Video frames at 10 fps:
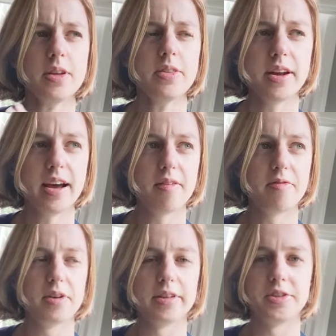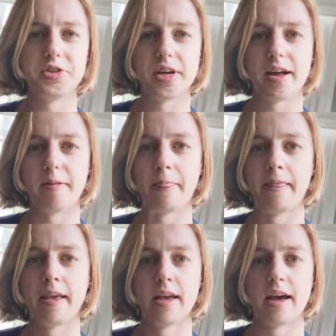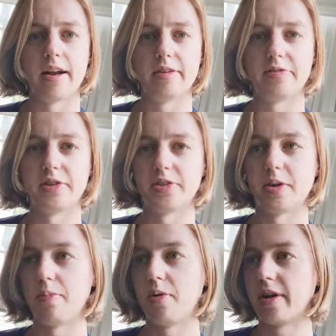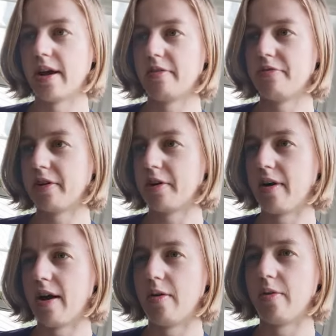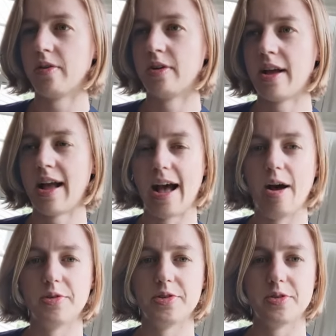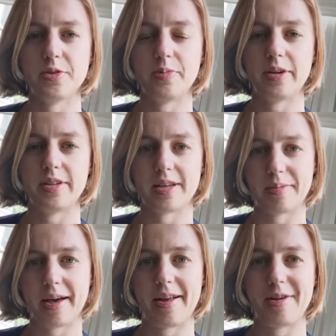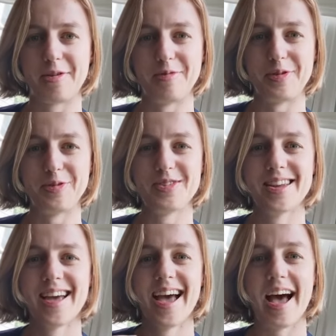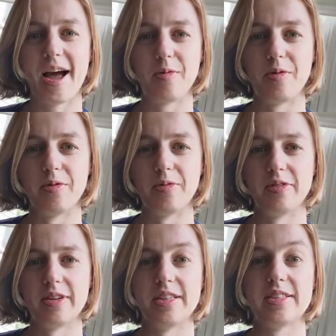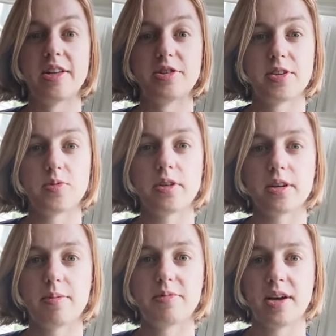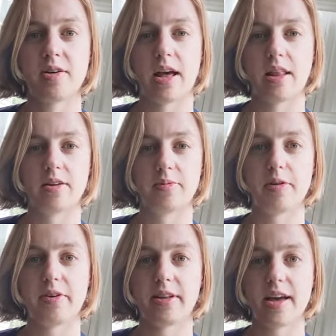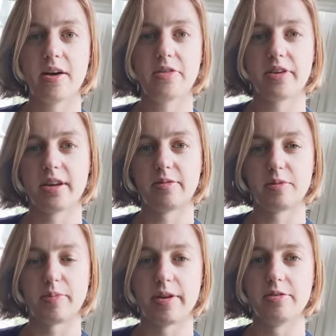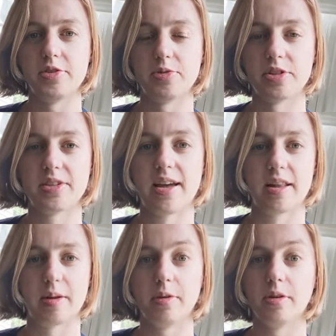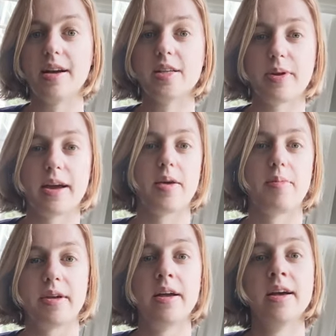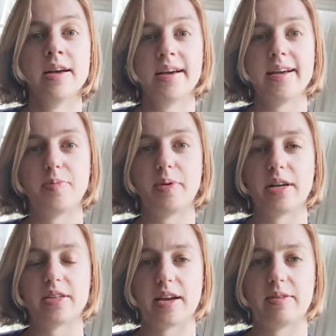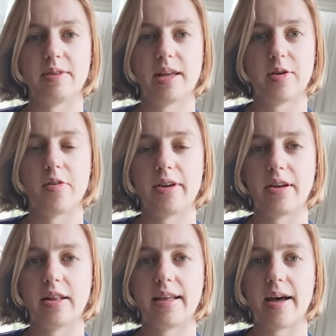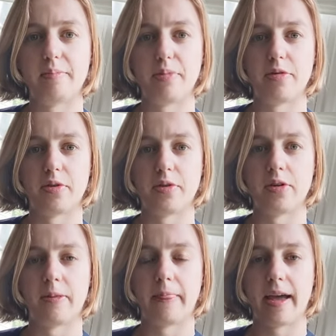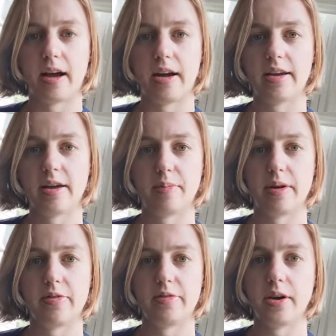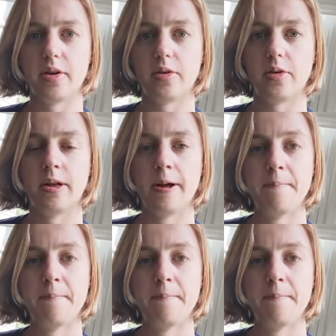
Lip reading: that I haven't released yet, and if at some point I figure out how to, because I'm kind of confused, I will release that. So there's one that comes out and I look perfectly healthy and with my usual set and the blue lights behind me, it's because I had already done that before I got hit by the vehicle.